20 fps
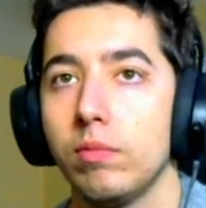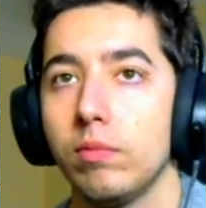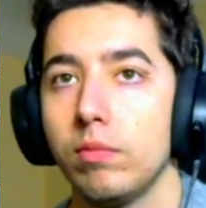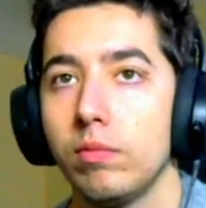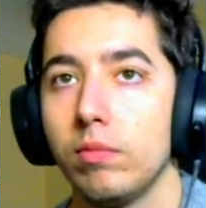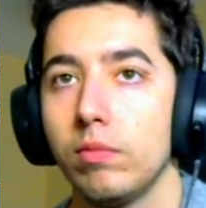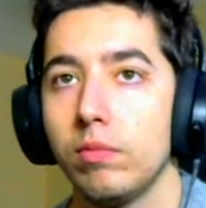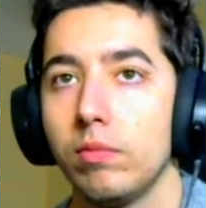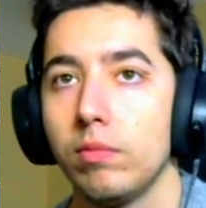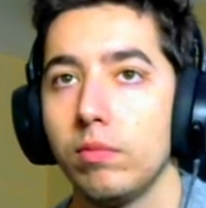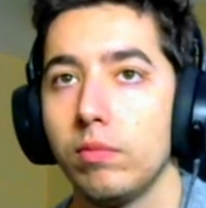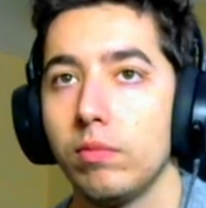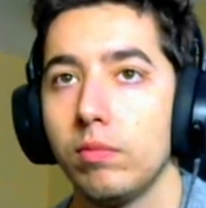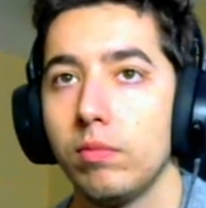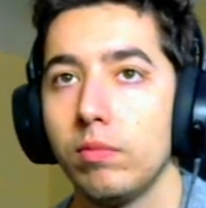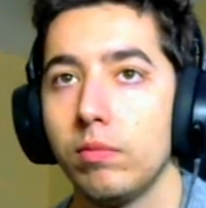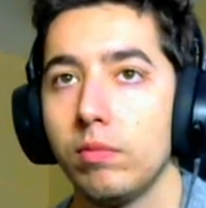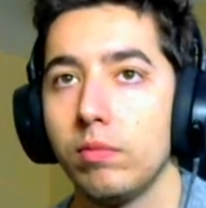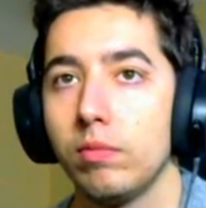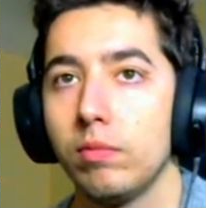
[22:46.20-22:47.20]
by how much
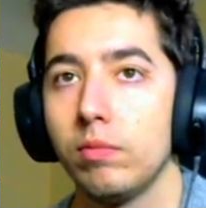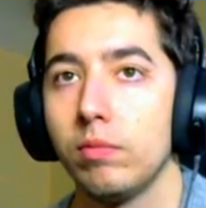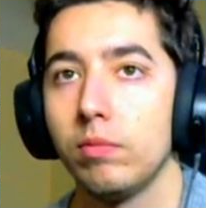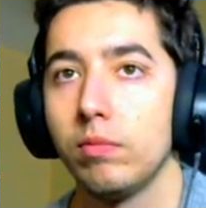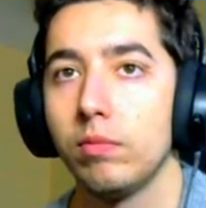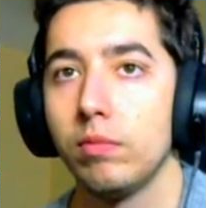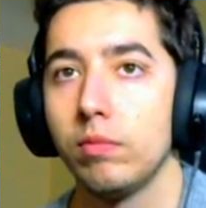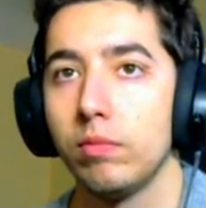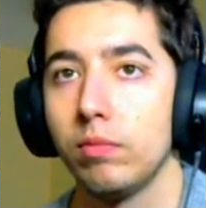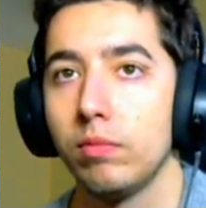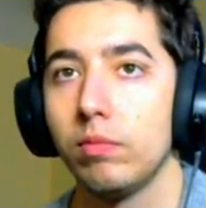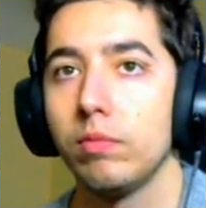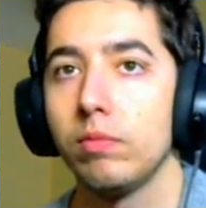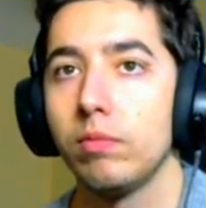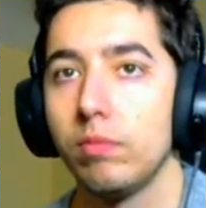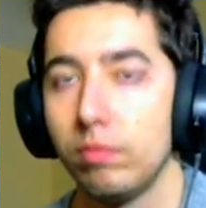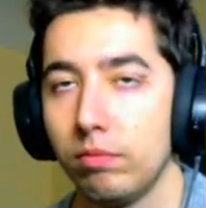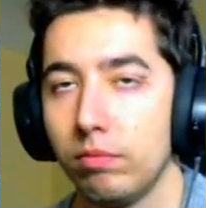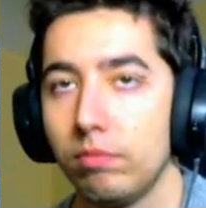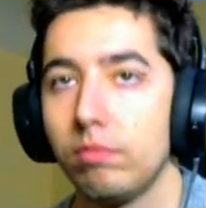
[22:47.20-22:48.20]
damage just about
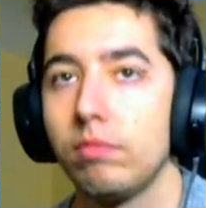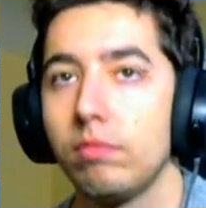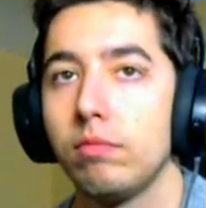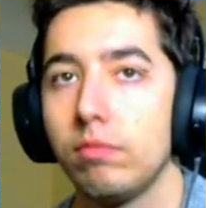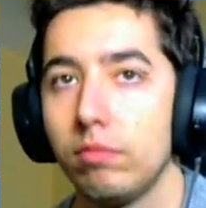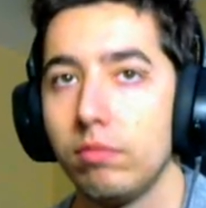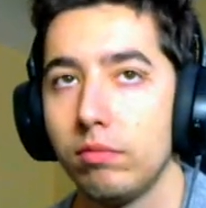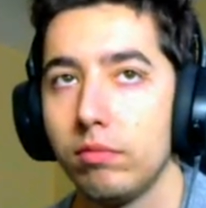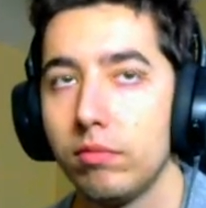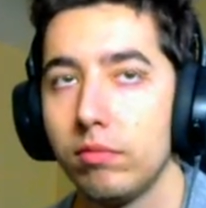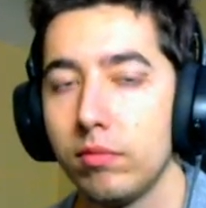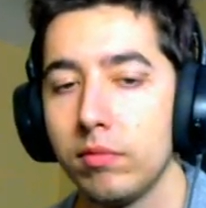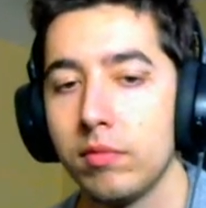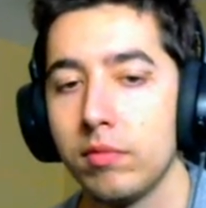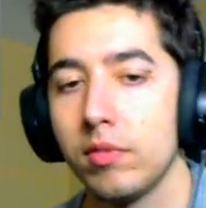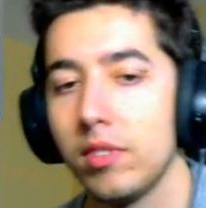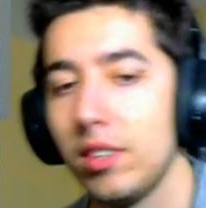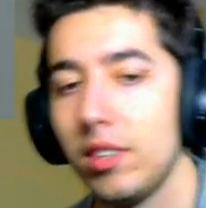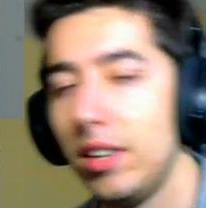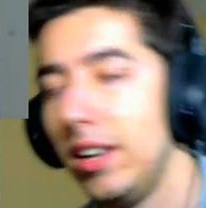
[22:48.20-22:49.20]
every enemy can
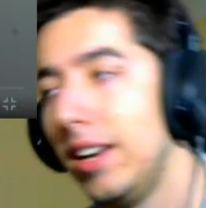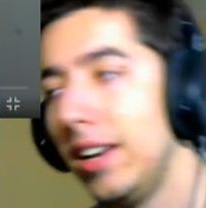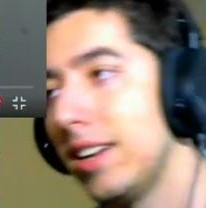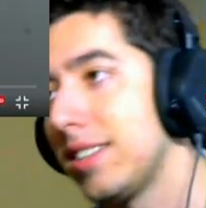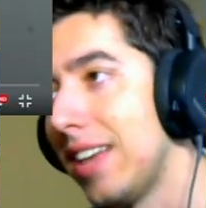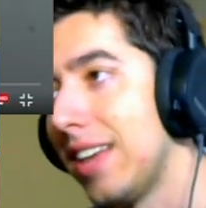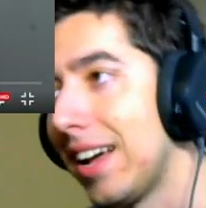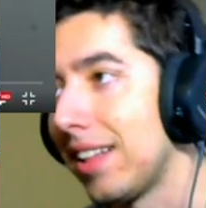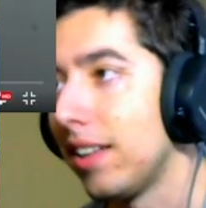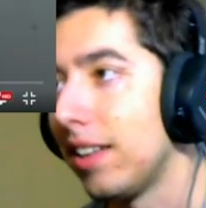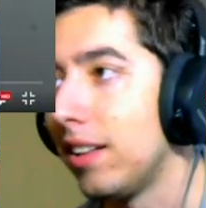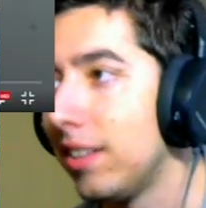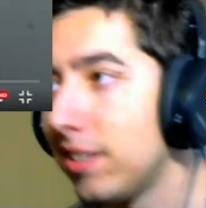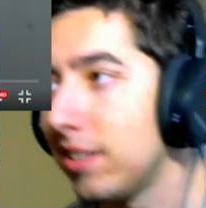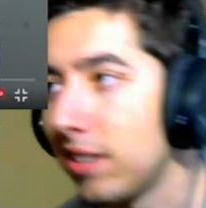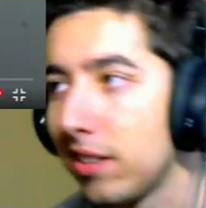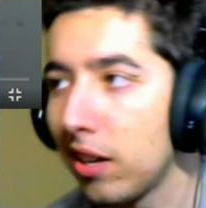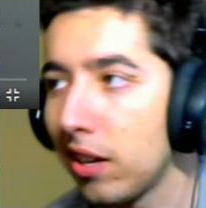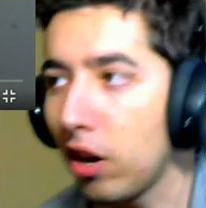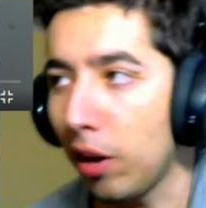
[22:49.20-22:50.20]
pump out. Exactly.
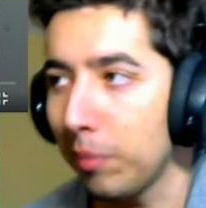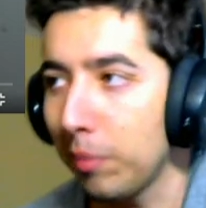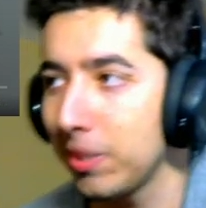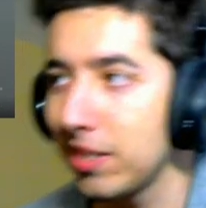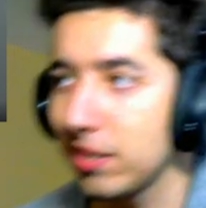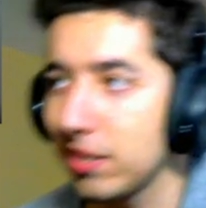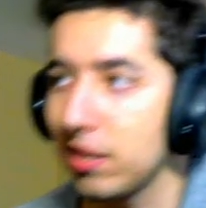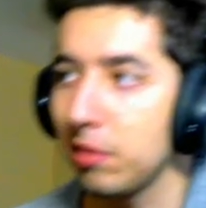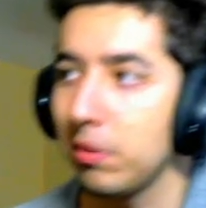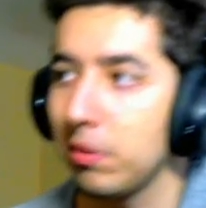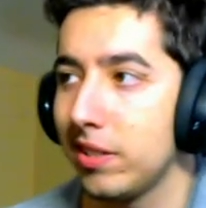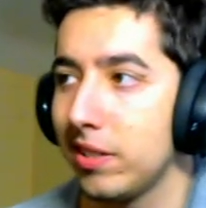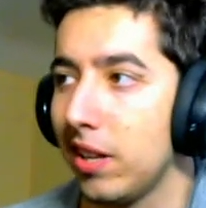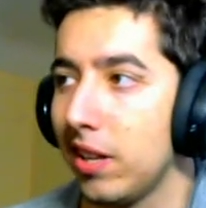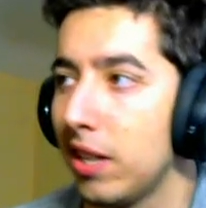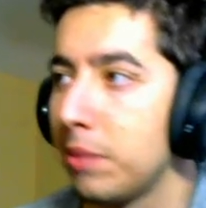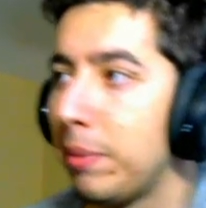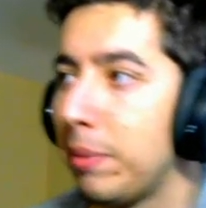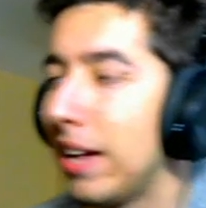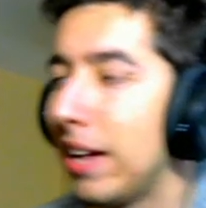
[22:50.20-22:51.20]
Listen, the combat system is not
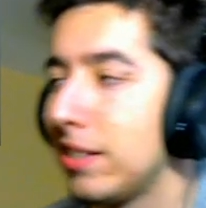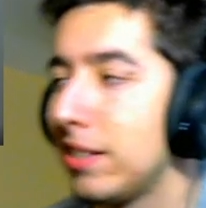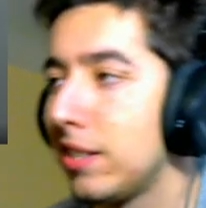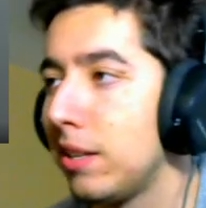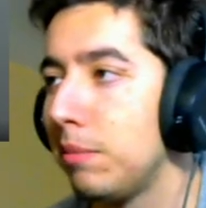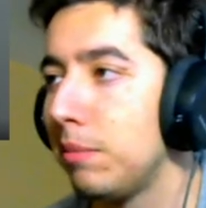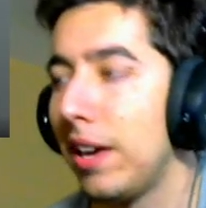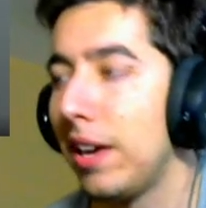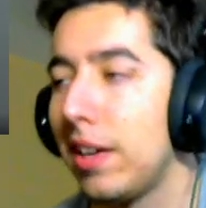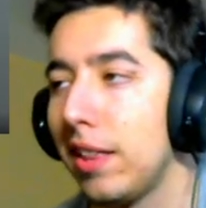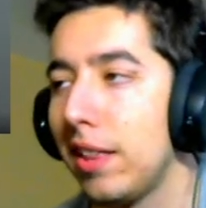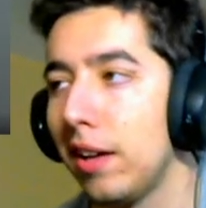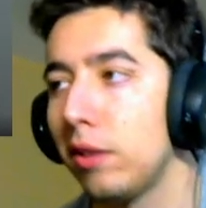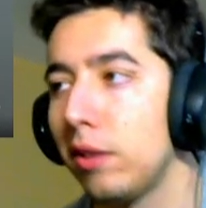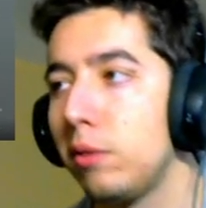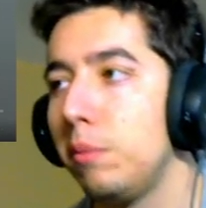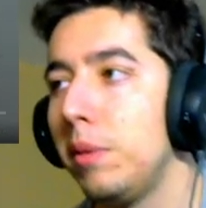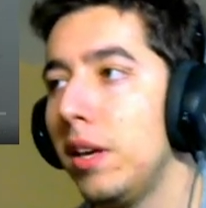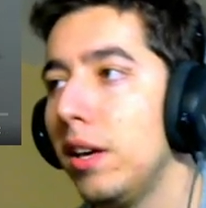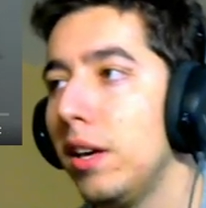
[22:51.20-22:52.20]
as bad as he's making out
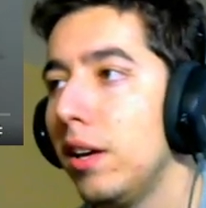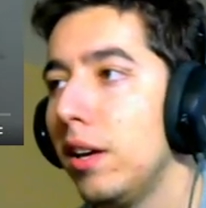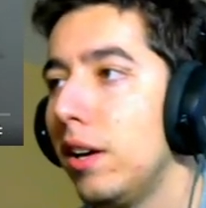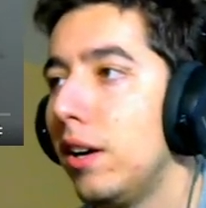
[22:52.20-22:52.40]
to be.